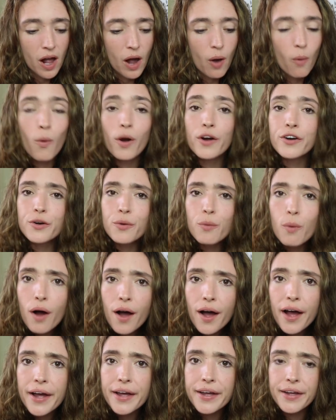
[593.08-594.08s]
I wonder
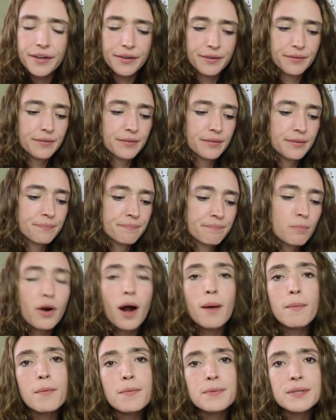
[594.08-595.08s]
why.
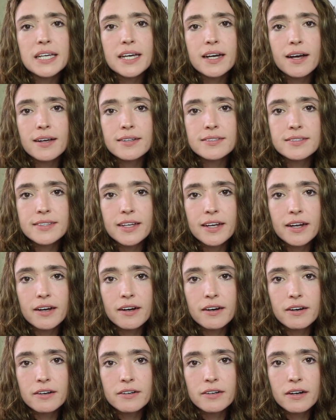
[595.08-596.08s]
Probably because
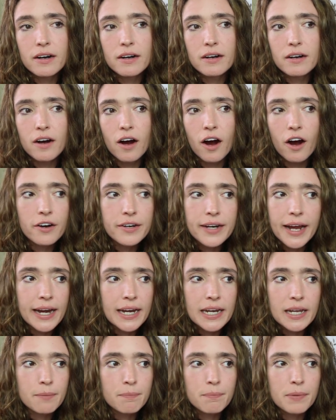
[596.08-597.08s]
there aren't
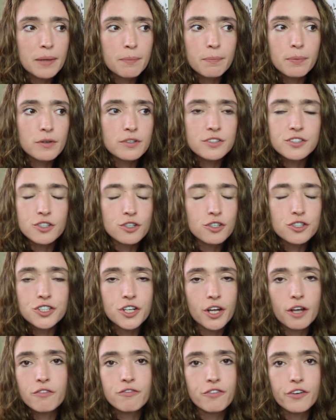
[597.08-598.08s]
any people
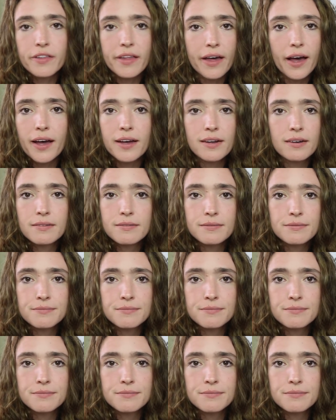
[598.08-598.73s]
searching for that.